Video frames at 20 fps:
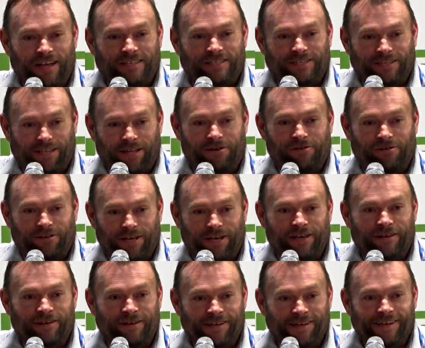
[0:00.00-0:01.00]

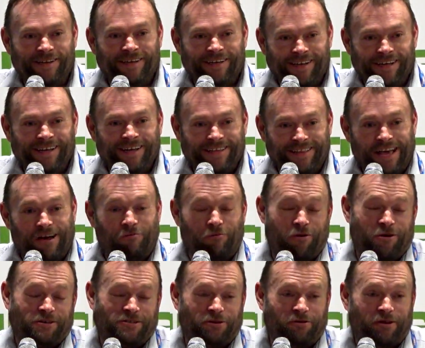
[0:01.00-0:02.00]
literally, that
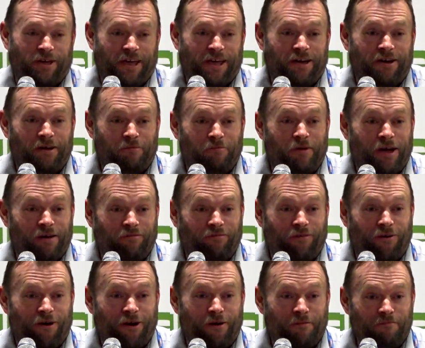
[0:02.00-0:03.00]
works okay on my
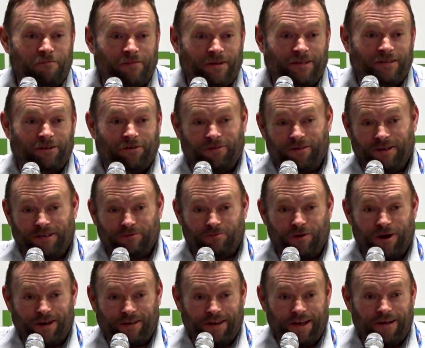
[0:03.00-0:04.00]
farm until things
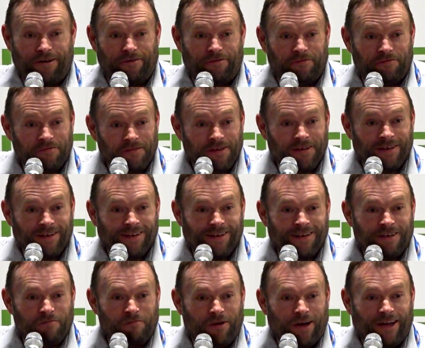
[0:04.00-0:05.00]
break down,
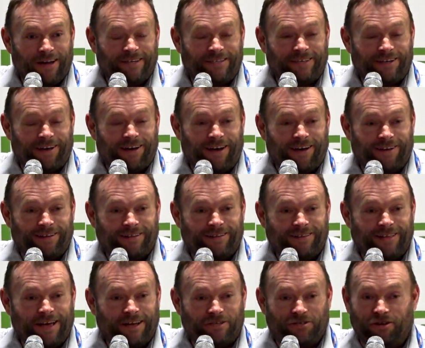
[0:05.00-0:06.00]
but
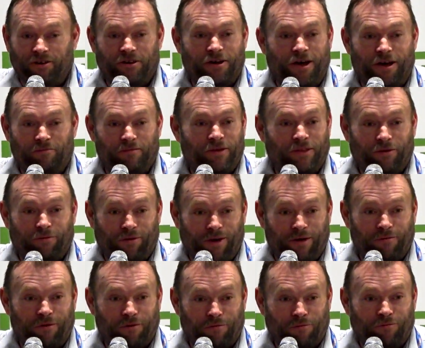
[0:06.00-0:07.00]
that should not be the way
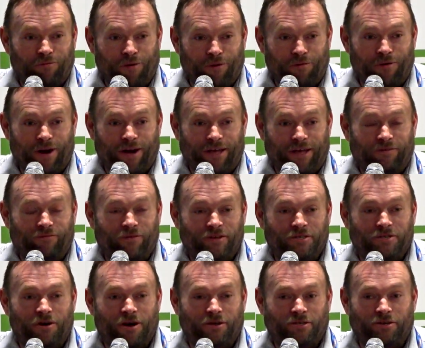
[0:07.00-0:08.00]
we're running
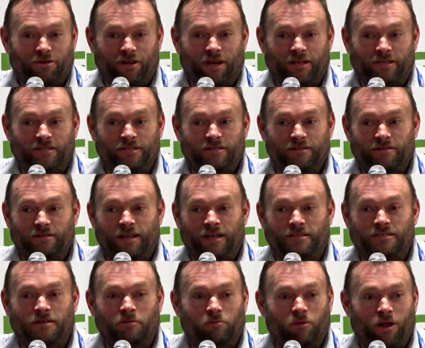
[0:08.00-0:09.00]
infrastructure that's
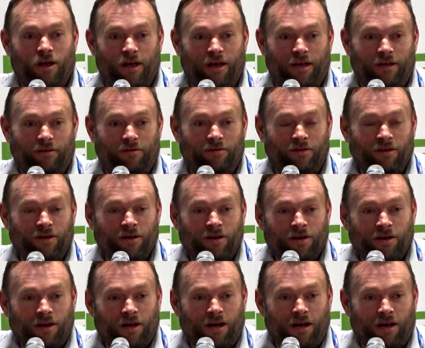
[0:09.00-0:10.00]
supplying
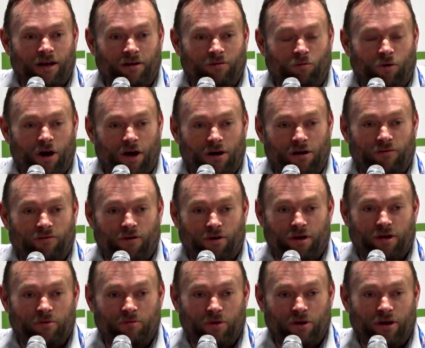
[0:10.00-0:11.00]
water for
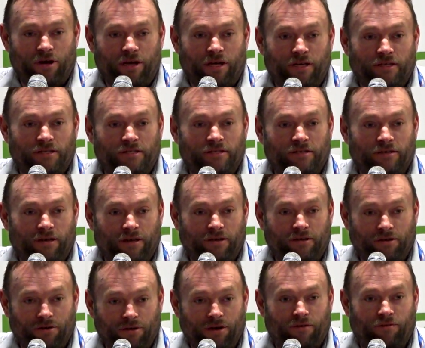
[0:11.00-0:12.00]
communities in
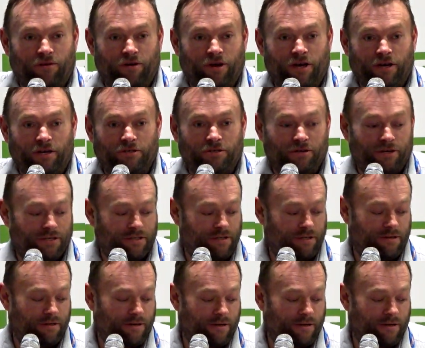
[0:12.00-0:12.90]
two different countries.